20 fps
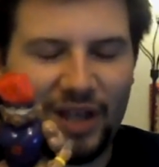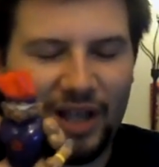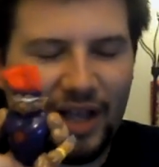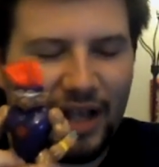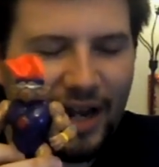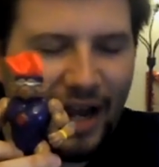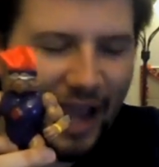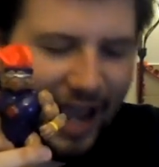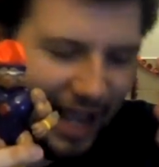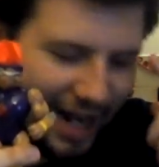
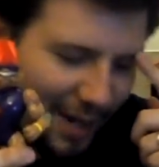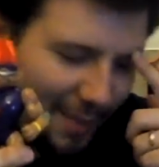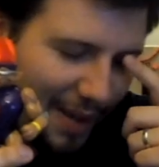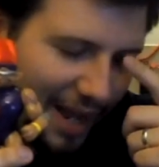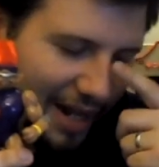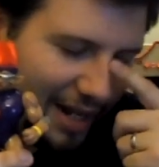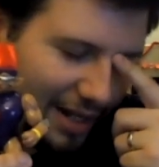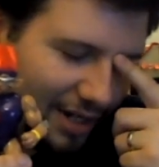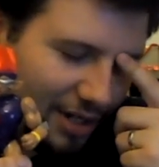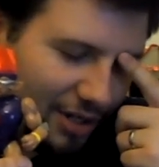an
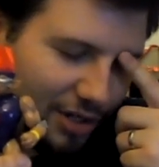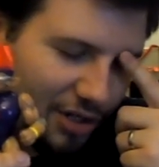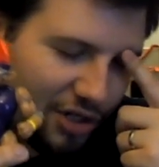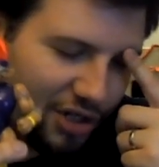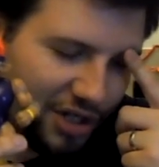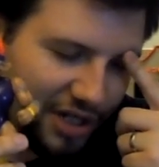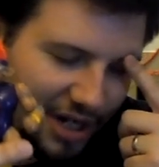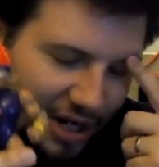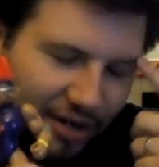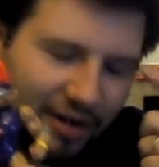animated
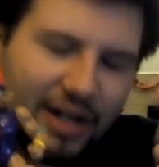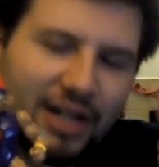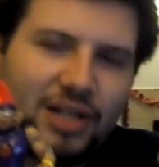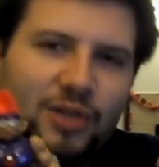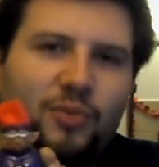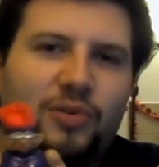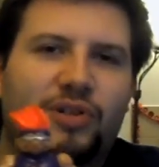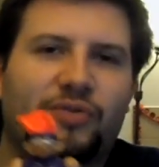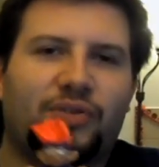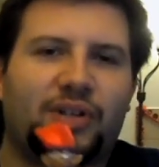
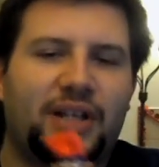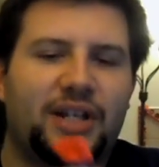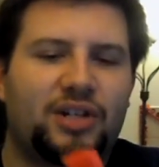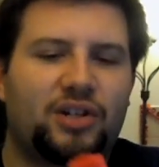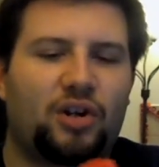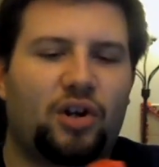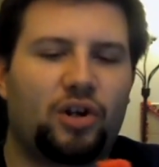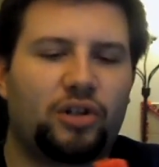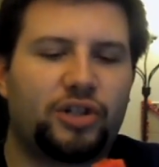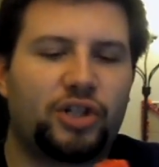series was
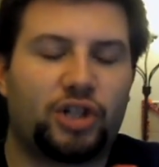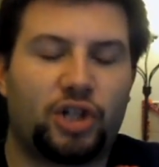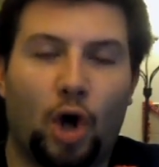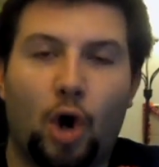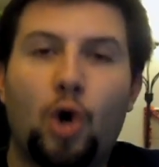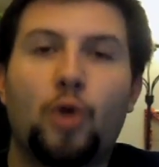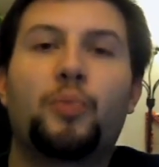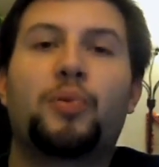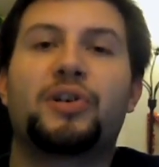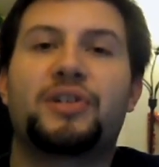released called
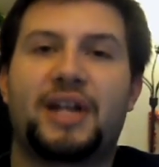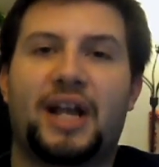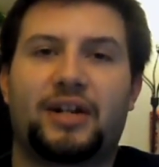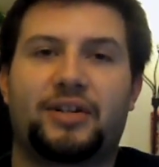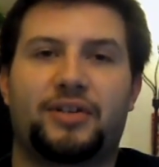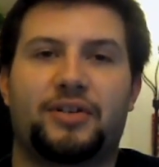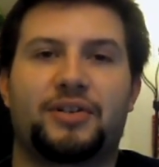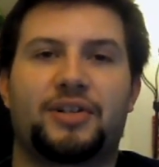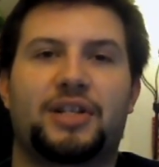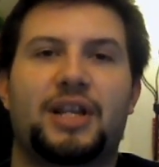Stone
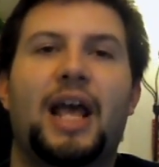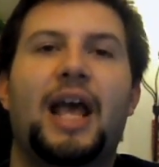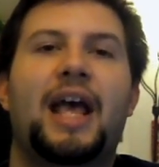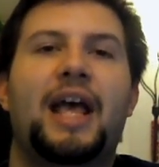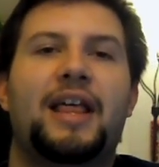Protectors